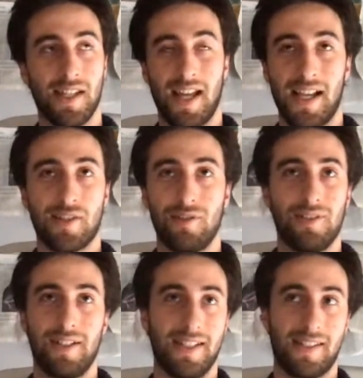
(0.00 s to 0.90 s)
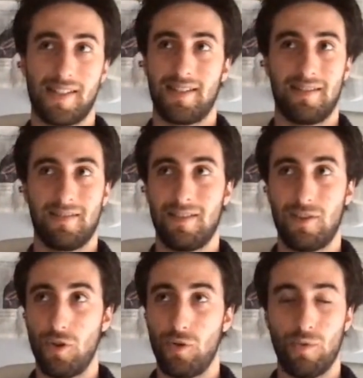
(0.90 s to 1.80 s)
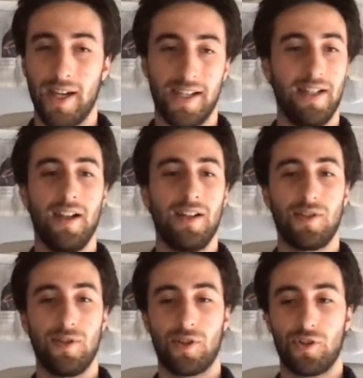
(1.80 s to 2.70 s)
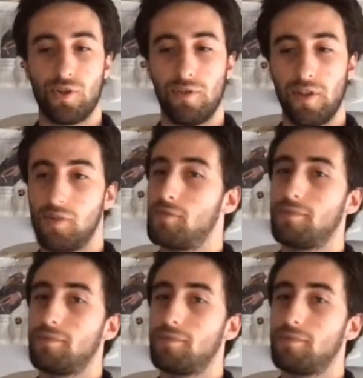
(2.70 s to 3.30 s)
In Haskell, it's the way to do control flow.